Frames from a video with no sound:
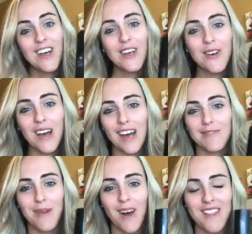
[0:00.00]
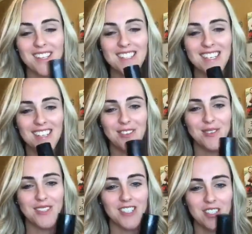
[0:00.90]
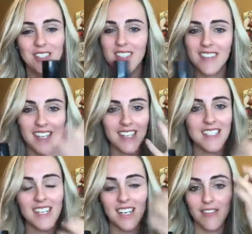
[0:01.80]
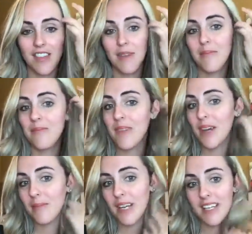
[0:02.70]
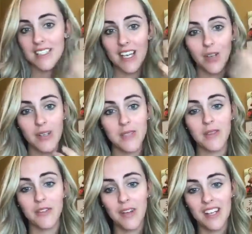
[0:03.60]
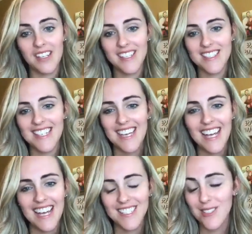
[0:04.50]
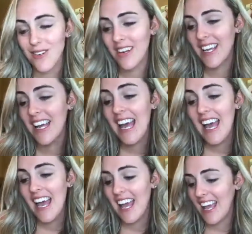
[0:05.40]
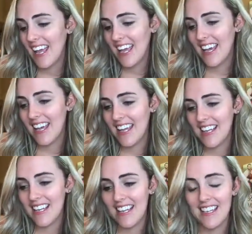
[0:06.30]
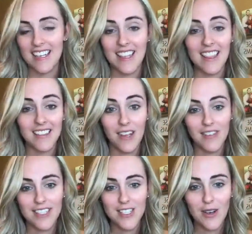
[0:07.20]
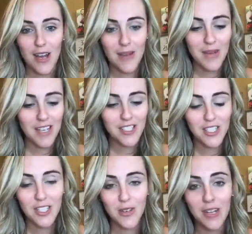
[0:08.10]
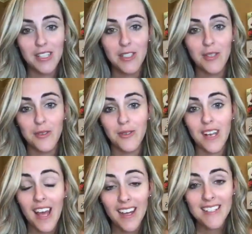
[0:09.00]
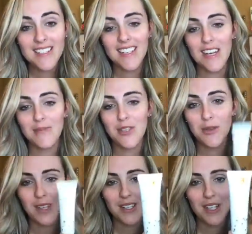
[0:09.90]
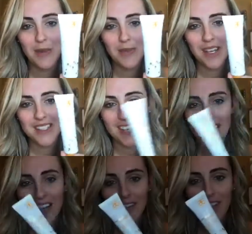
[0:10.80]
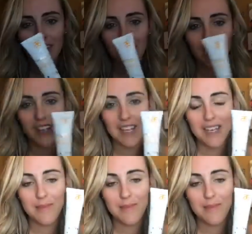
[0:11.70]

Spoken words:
who have bought this and used it just to, like I said, give them kind of take away some of the redness. Hey, sorry. And they love it. So I'm actually going to next do a little bit of our